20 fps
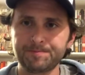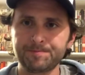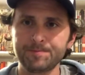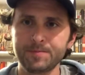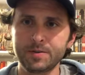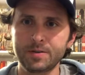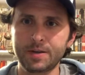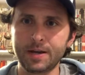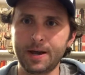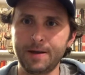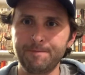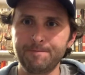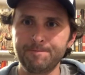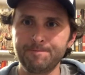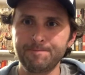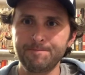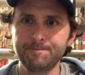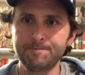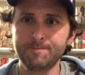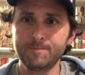Okay,
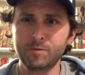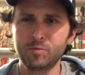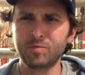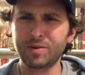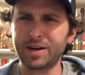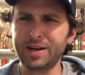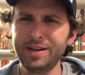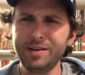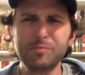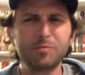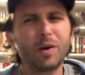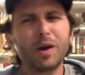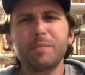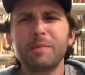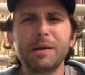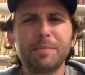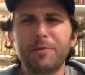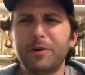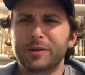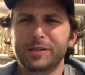ready? Why am I
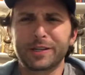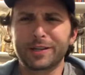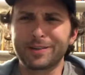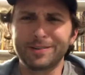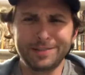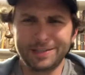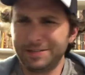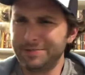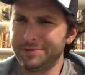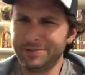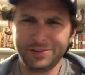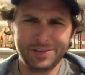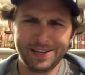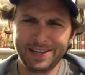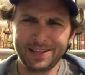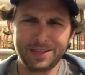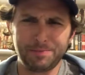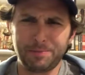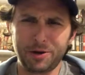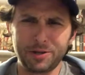pausing? You can hit
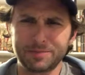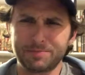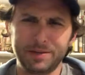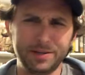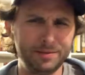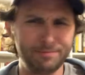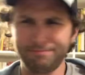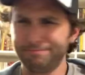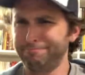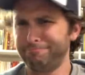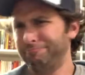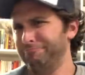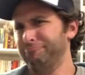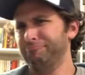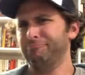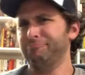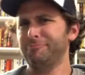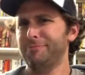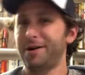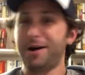the pause button.
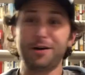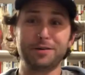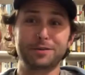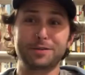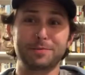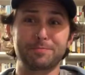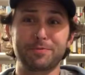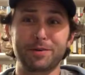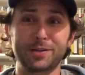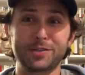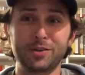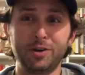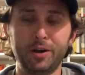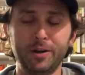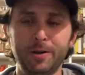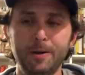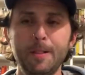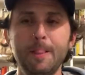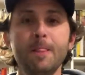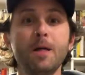I was going to press on.
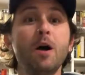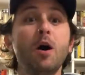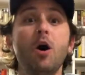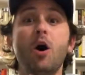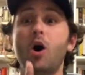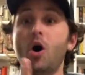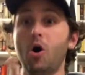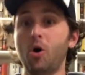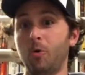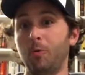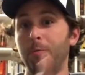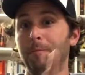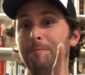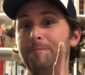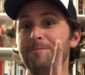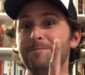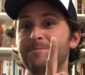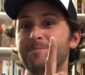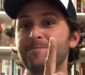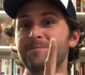Oh,
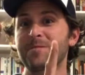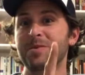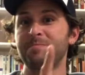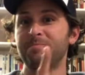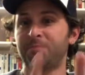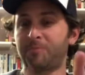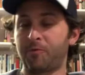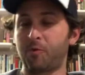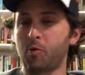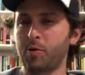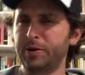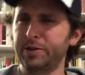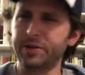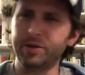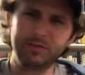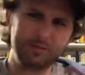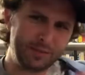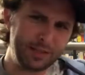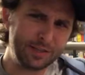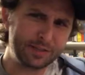before we
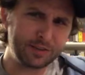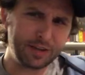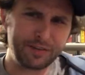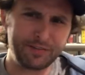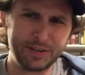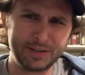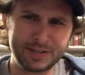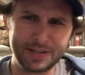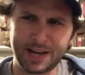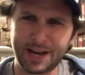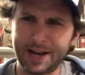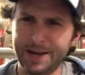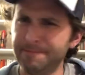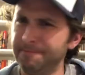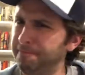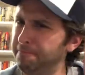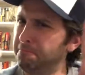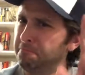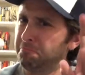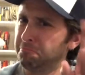do, this will give you time
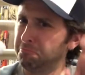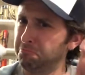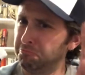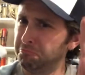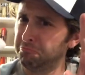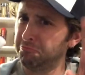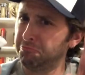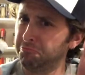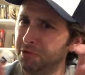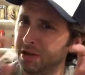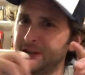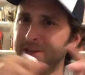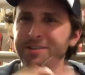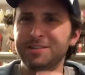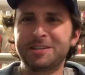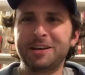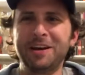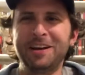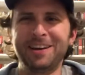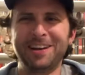
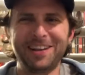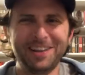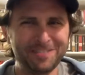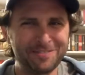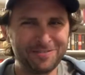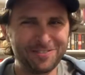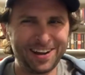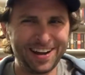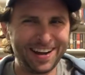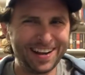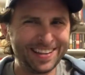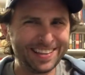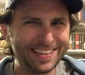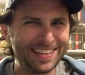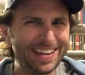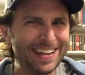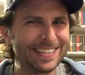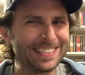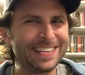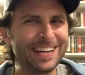to find the
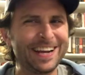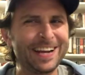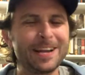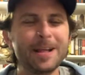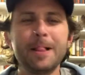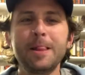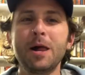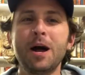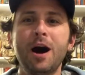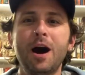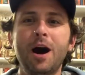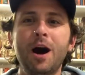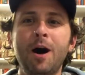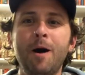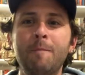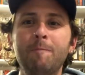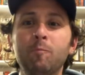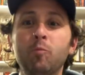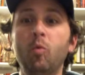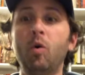essay.
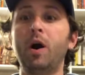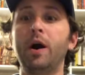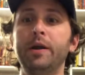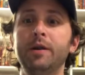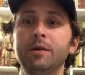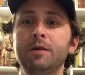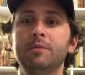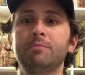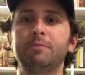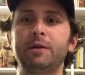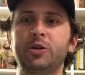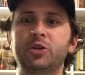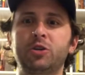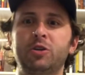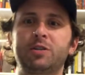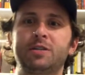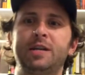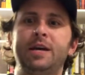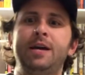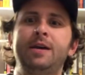One, my shirt
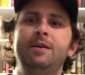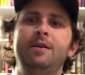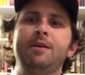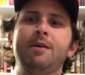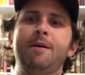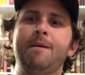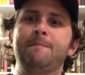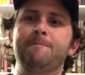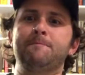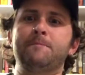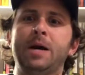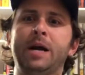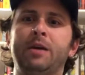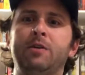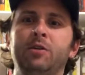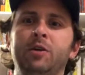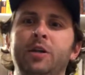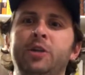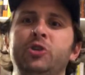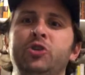today,
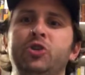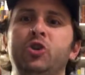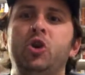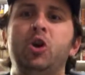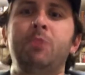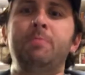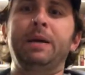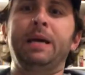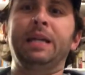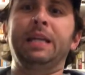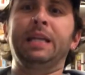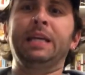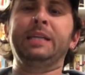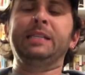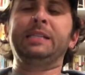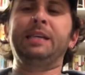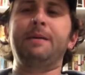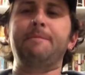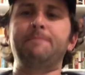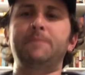Michael and Job and
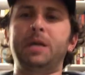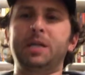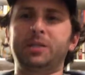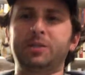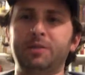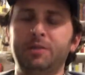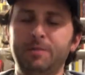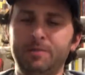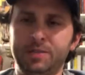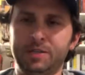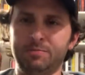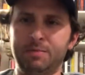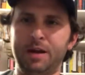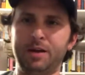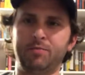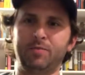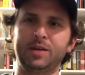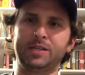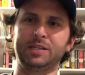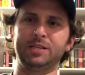Lindsay and Buster. This is my
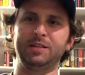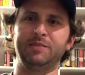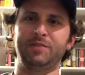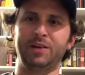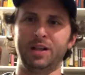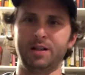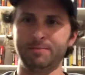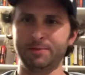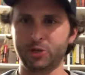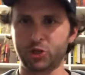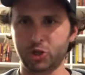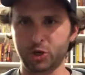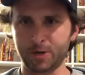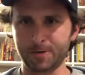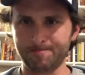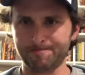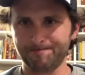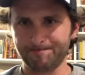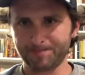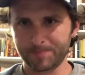Arrested Development
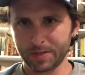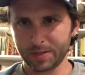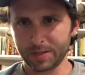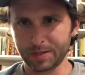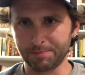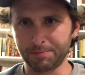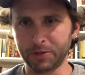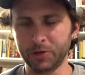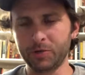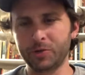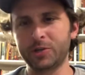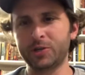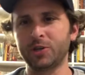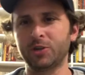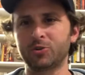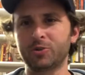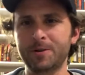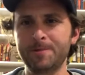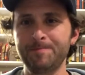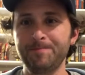shirt, the Bluth
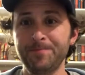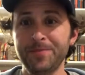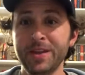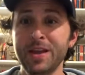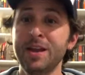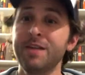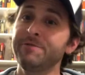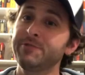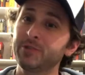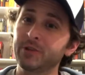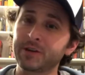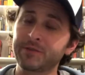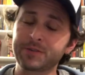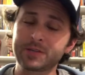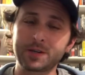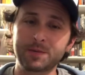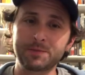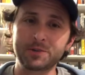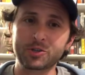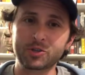children. If you're looking for
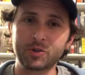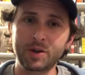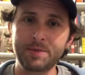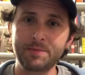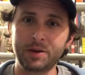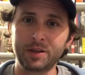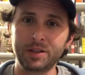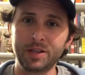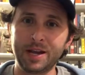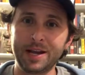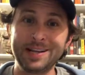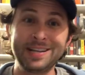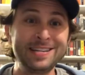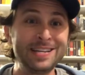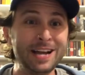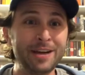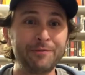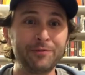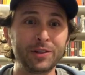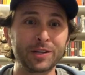something to stream online,
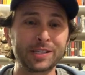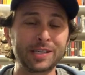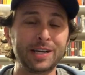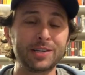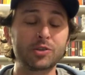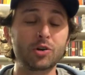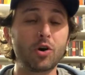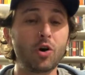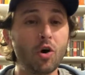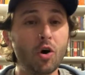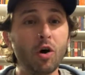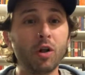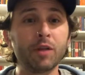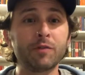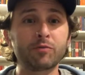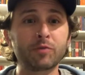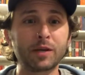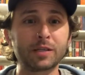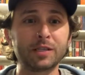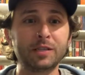Netflix has all of
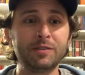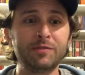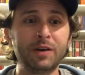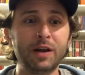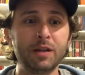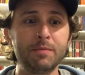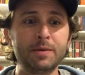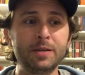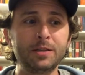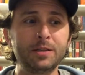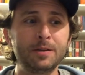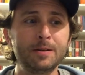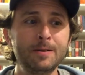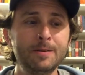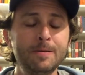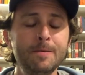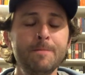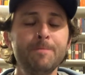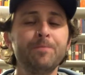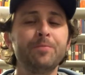Arrested Development.
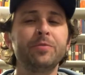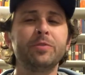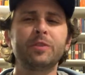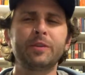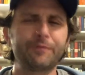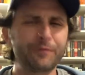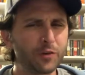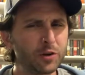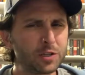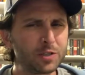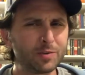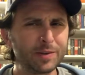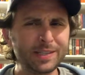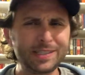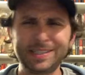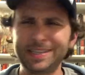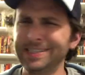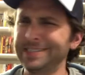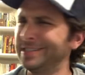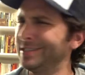The first 3
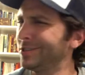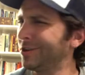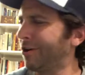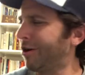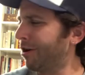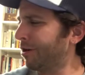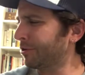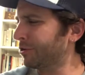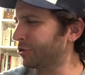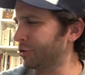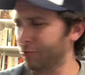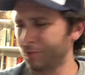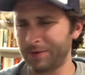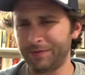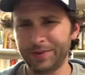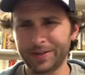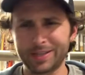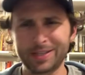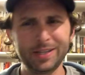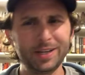seasons are
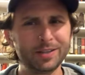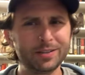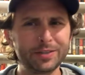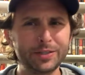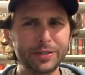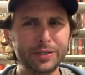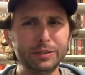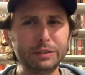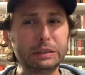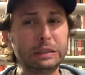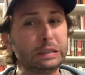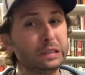terrific. The other 2,